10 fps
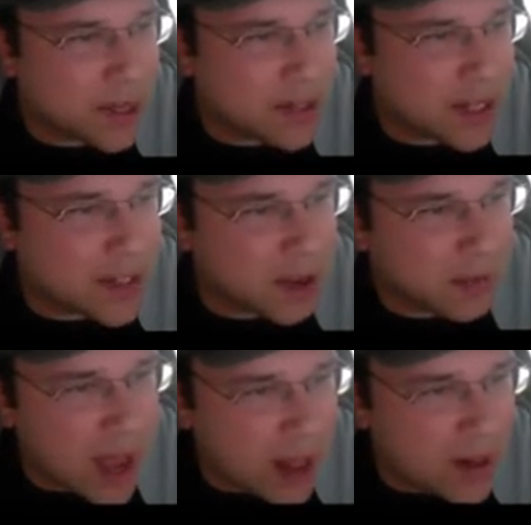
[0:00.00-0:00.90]
Denzel
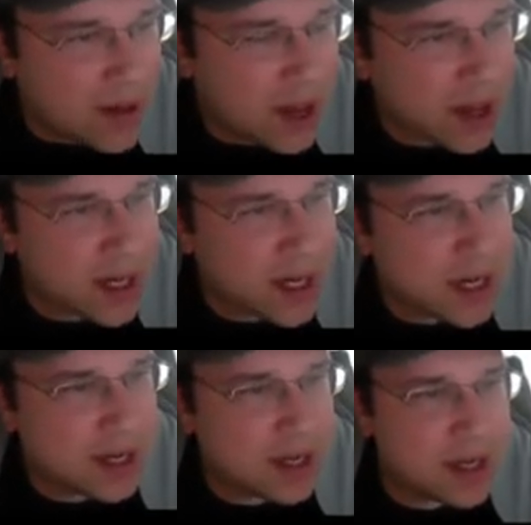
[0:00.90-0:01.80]
Valentine
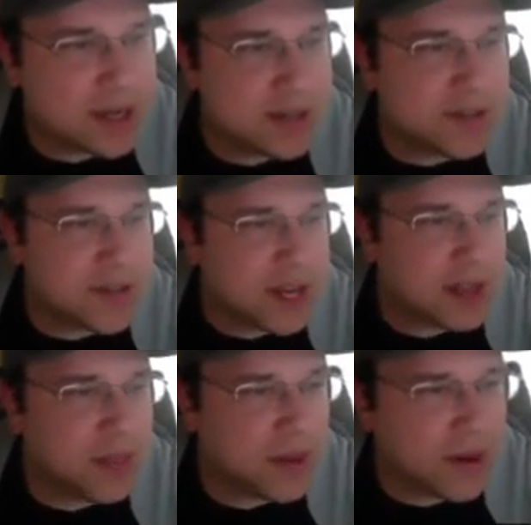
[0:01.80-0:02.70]
is
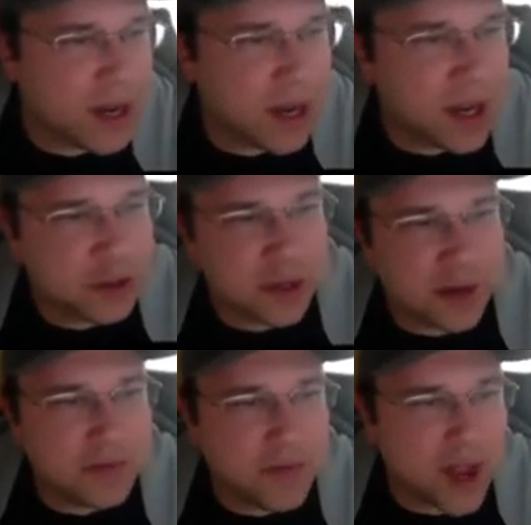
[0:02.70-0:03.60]
3,900
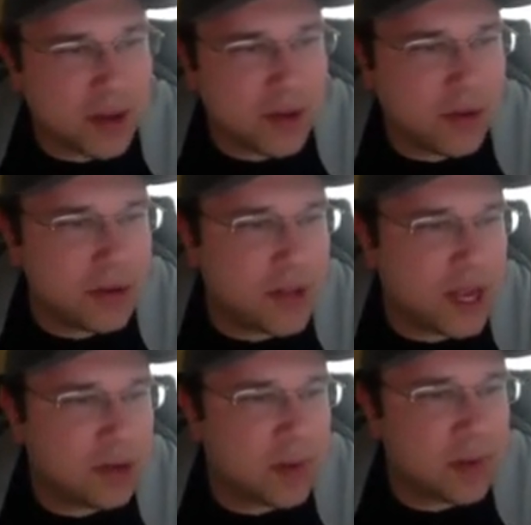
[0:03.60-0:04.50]
on FanDuel,
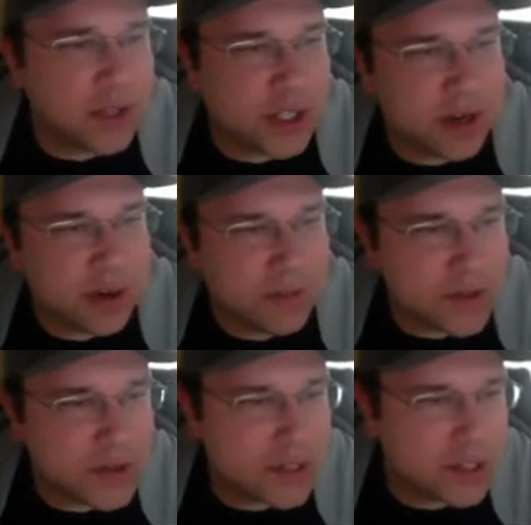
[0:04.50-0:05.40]
and we project him for
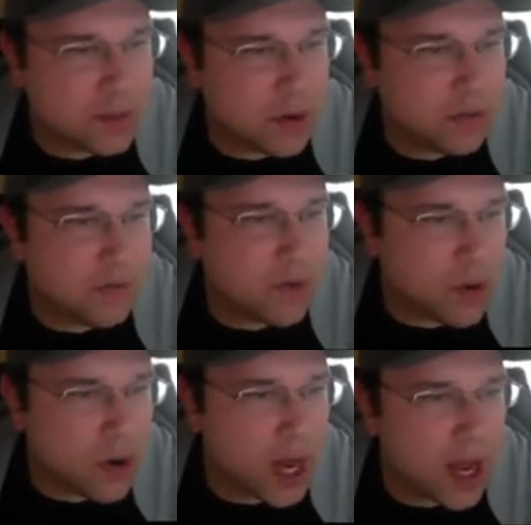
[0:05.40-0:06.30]

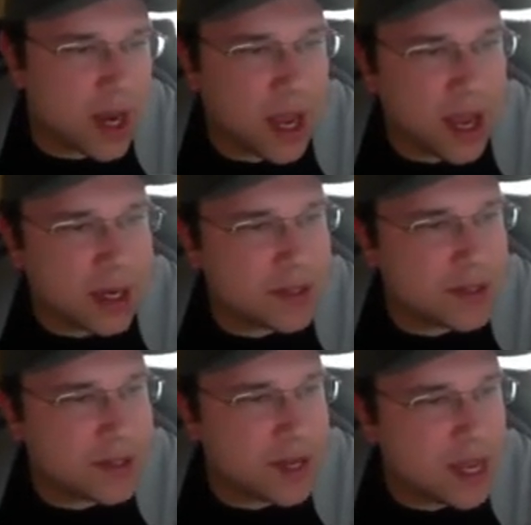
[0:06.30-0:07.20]

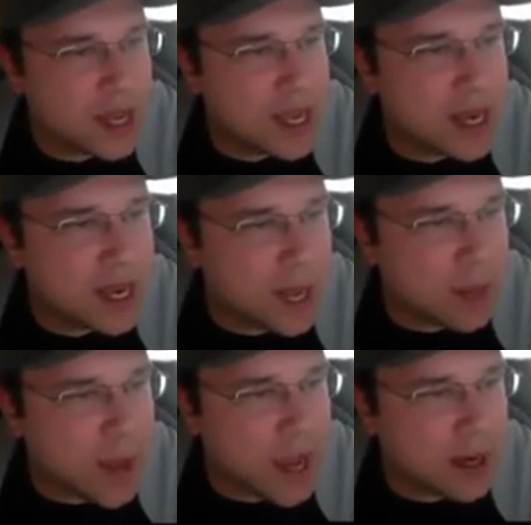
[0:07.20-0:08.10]
6.49x.
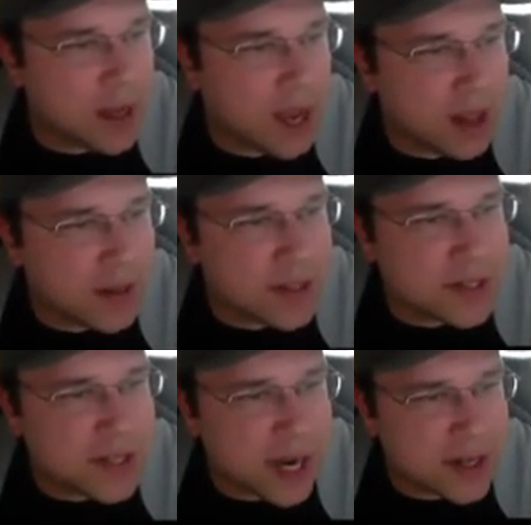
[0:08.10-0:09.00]
And Colin
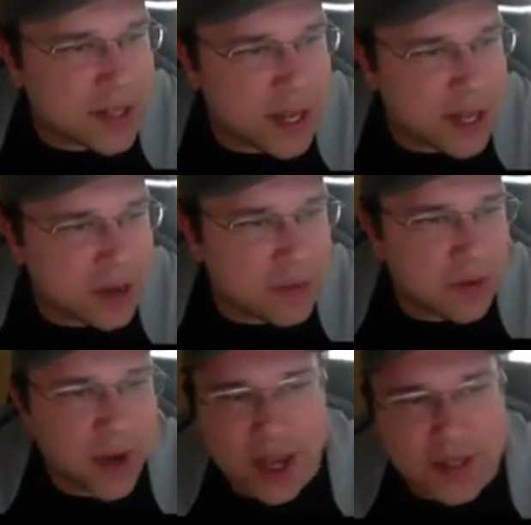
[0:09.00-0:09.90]
Sexton, if you
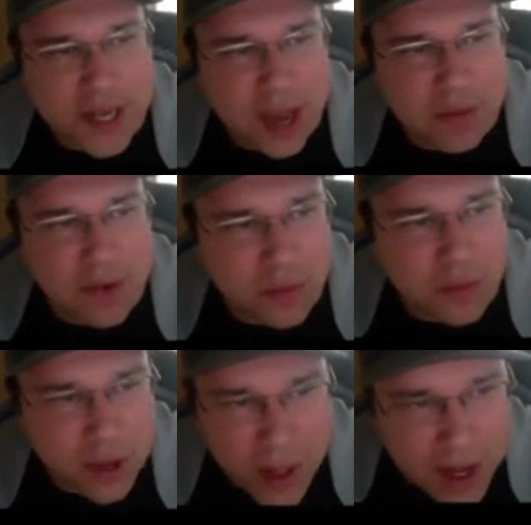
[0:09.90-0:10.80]
guys haven't
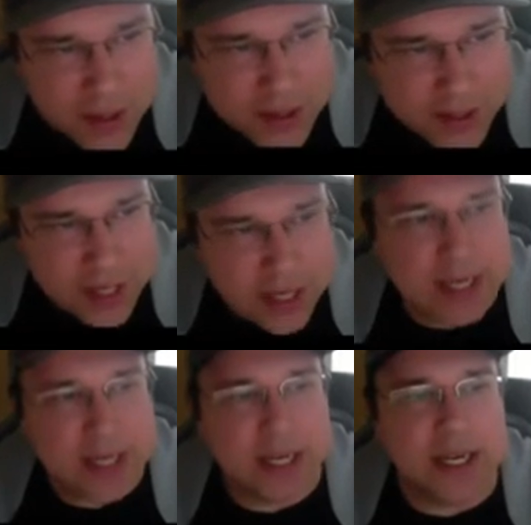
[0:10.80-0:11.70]
realized,
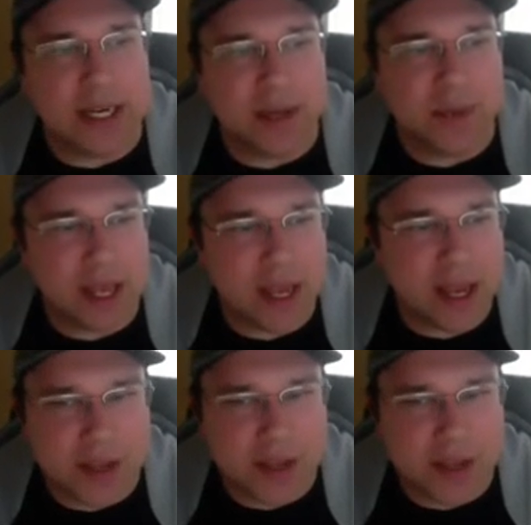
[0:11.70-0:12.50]
he has